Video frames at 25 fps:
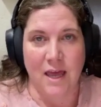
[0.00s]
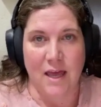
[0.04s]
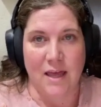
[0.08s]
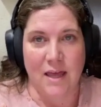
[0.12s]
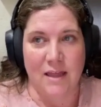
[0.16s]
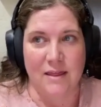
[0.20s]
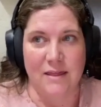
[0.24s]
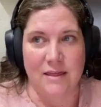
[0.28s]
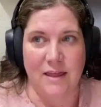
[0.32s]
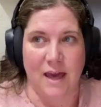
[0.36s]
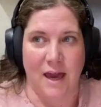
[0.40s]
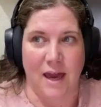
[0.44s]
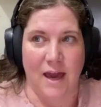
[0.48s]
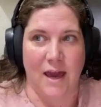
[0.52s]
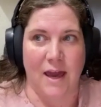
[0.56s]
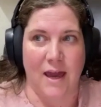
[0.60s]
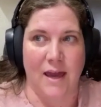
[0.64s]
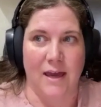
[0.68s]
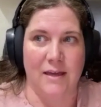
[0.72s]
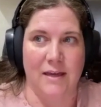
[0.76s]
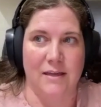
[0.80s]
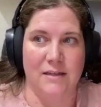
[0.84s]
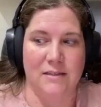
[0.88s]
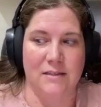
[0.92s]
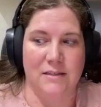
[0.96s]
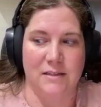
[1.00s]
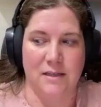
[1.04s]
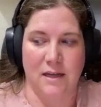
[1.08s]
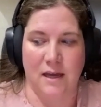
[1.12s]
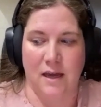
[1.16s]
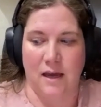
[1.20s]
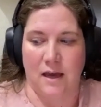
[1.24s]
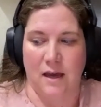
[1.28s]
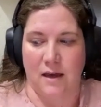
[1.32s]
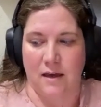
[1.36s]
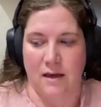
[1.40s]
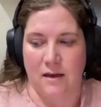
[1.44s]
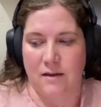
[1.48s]
that
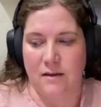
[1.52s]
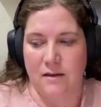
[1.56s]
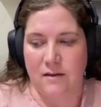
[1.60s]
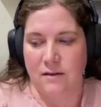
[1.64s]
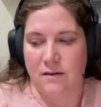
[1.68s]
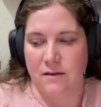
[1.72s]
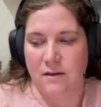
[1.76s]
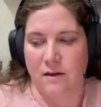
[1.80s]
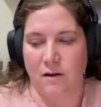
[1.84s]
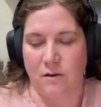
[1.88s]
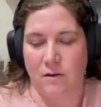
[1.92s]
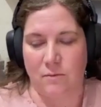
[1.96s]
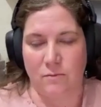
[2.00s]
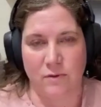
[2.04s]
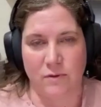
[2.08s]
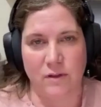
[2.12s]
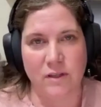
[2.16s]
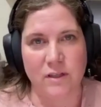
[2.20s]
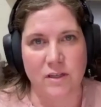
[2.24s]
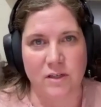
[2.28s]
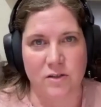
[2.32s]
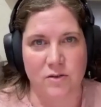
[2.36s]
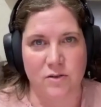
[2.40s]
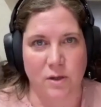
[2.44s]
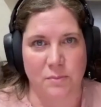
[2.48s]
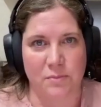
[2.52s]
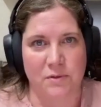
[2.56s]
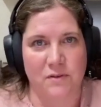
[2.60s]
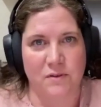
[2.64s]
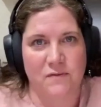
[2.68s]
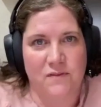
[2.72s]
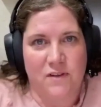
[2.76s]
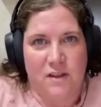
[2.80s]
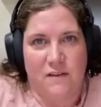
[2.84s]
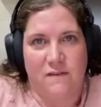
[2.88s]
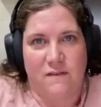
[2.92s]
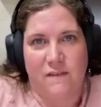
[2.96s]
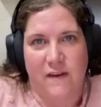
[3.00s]
are really disruptive
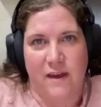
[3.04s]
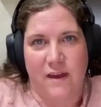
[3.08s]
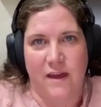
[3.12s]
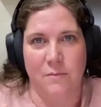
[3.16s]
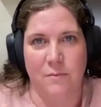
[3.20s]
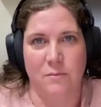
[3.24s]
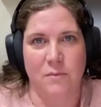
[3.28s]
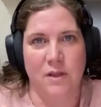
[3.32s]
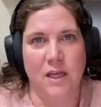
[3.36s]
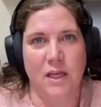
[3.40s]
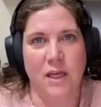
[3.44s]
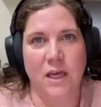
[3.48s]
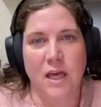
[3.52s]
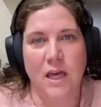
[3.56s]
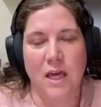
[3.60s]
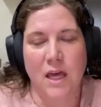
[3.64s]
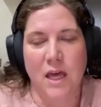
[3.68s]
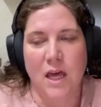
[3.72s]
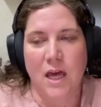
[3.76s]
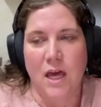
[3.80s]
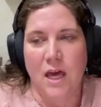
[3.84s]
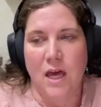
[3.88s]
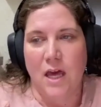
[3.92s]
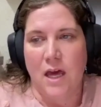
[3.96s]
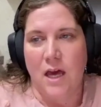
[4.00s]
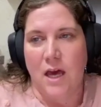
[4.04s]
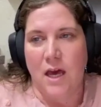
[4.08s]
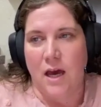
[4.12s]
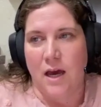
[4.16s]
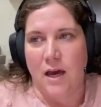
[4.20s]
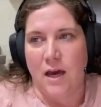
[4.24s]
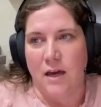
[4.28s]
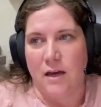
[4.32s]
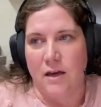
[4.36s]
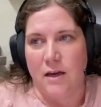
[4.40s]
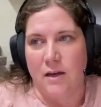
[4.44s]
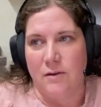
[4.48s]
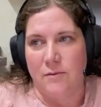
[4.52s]
to the family.
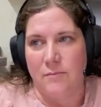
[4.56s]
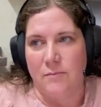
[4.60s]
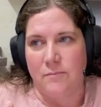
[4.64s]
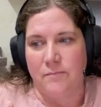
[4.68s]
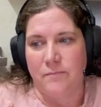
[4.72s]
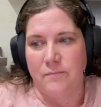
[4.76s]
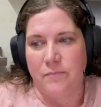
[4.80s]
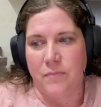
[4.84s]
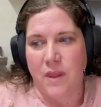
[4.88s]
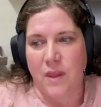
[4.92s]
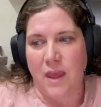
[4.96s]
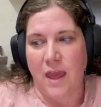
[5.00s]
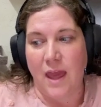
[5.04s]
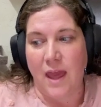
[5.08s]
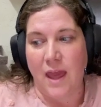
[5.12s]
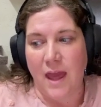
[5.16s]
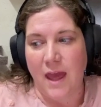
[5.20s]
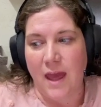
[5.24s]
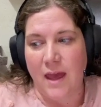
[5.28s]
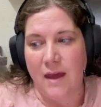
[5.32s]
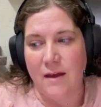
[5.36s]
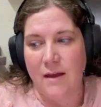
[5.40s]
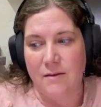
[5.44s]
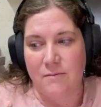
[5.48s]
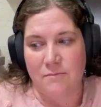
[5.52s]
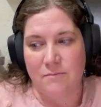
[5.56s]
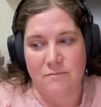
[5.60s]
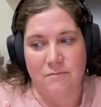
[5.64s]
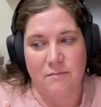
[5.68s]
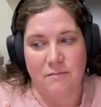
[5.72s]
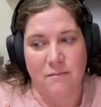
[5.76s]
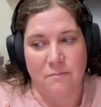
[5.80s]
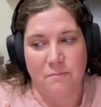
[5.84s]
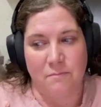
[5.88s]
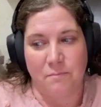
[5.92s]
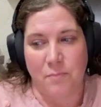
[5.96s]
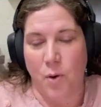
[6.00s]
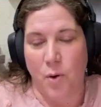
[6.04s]
Um,
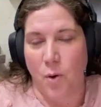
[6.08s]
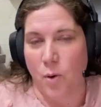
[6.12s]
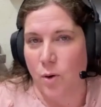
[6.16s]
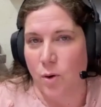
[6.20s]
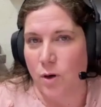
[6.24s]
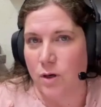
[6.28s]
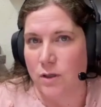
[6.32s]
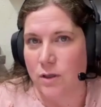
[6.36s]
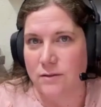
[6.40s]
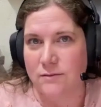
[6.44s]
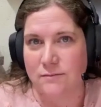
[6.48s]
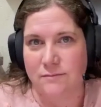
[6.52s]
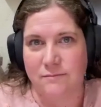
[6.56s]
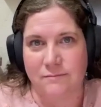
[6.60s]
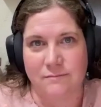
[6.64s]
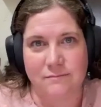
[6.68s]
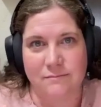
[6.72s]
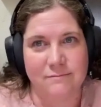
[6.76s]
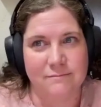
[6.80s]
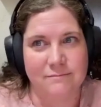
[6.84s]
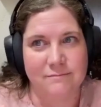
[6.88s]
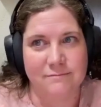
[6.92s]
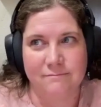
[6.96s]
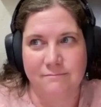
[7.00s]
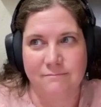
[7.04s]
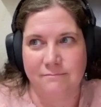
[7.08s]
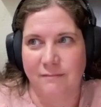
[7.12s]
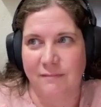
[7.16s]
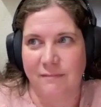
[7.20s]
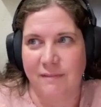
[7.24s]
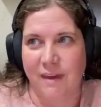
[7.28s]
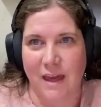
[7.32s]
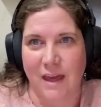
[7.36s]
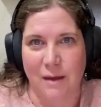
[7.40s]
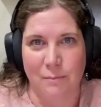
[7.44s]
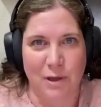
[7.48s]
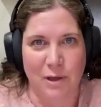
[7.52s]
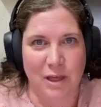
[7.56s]
Porn,
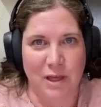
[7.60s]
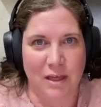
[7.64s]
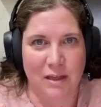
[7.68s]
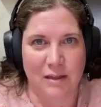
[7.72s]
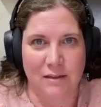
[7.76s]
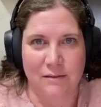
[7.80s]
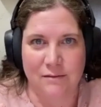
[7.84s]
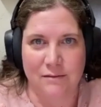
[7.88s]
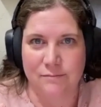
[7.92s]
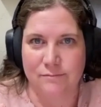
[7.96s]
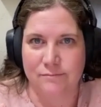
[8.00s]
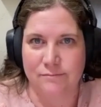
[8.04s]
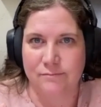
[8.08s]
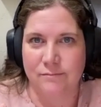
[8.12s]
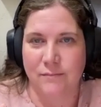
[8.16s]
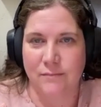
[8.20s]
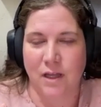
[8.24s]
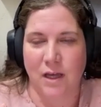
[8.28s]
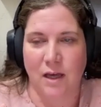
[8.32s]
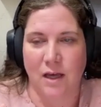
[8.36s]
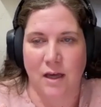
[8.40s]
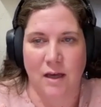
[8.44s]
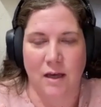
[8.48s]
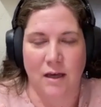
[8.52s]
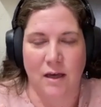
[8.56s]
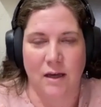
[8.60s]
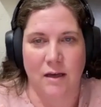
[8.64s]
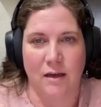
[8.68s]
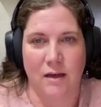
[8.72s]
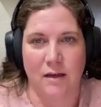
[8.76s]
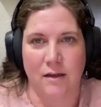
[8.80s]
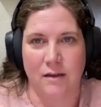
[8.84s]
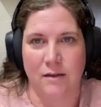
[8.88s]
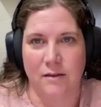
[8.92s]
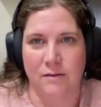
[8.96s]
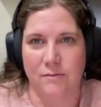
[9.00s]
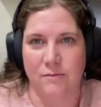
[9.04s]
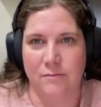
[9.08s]
gaming,
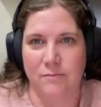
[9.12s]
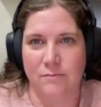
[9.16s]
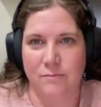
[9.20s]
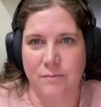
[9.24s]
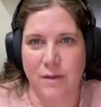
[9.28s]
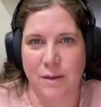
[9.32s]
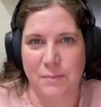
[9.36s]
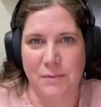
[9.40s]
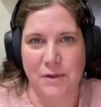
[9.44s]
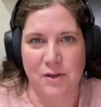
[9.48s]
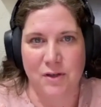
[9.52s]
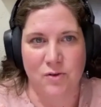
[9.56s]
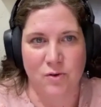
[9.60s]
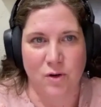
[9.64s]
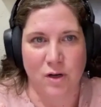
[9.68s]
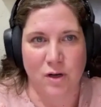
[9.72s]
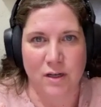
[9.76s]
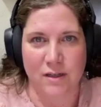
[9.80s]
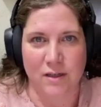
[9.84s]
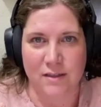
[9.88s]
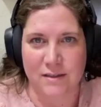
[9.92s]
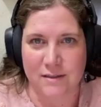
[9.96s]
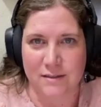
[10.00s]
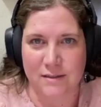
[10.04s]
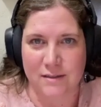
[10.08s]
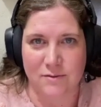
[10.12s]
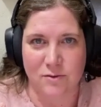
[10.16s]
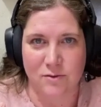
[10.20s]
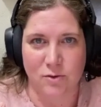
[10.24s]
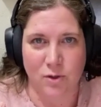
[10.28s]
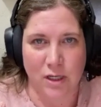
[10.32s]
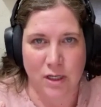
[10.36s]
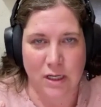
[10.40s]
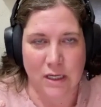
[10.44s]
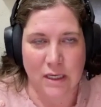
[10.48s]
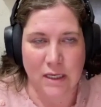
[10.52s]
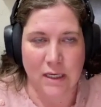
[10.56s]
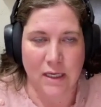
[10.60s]
maybe drugs,
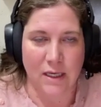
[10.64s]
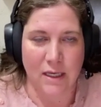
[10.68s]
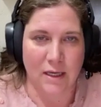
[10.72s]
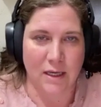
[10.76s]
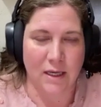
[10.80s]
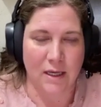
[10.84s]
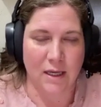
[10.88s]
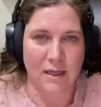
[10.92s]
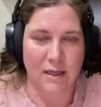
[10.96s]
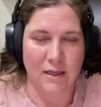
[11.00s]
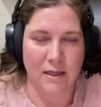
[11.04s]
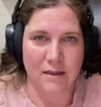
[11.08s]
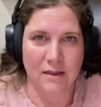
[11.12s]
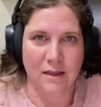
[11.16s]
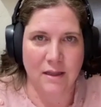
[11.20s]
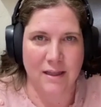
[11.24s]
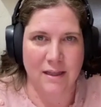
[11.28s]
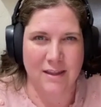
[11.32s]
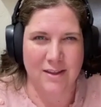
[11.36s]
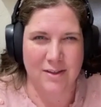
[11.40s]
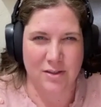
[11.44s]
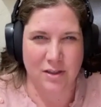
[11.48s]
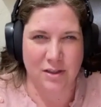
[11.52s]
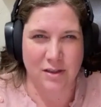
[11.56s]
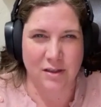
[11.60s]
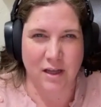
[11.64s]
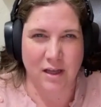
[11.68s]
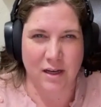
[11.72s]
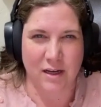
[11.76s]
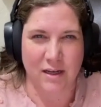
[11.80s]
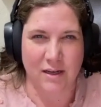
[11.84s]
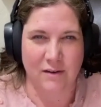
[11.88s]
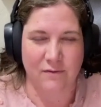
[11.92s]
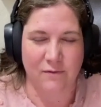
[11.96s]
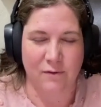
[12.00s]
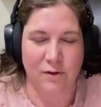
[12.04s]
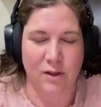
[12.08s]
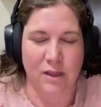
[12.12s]
drinking, like there's a lot of
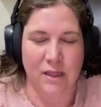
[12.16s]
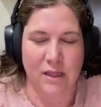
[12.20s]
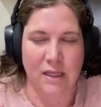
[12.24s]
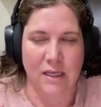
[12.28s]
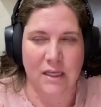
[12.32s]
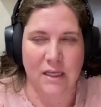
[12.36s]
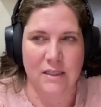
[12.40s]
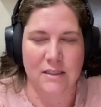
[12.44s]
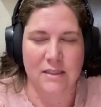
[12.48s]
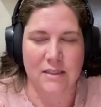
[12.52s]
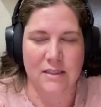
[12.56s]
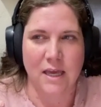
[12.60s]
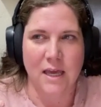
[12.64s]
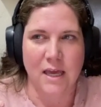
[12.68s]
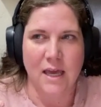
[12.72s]
different things.